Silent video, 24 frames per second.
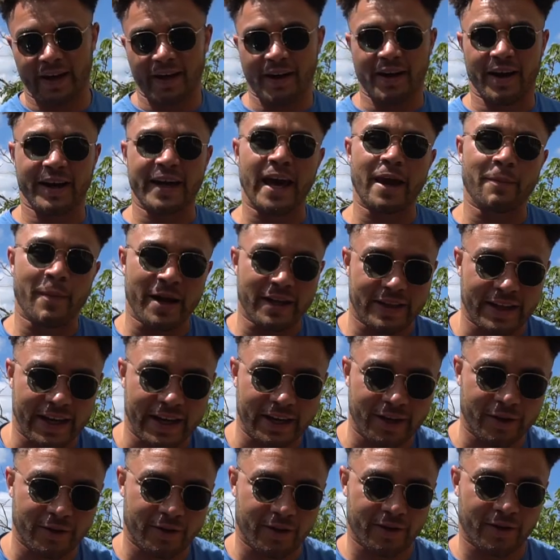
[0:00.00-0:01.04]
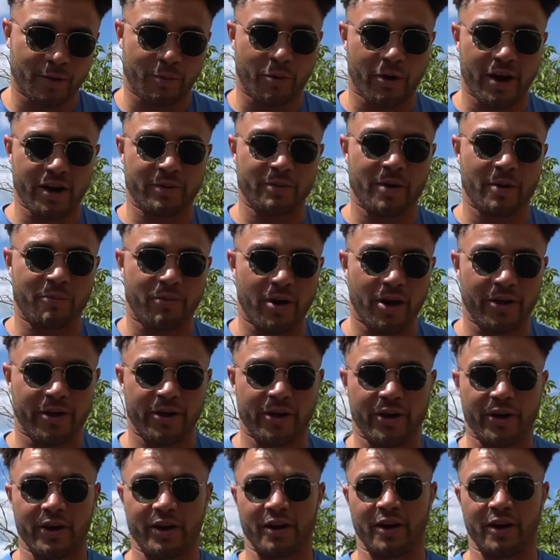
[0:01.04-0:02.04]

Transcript: I came back to England to surprise my brother.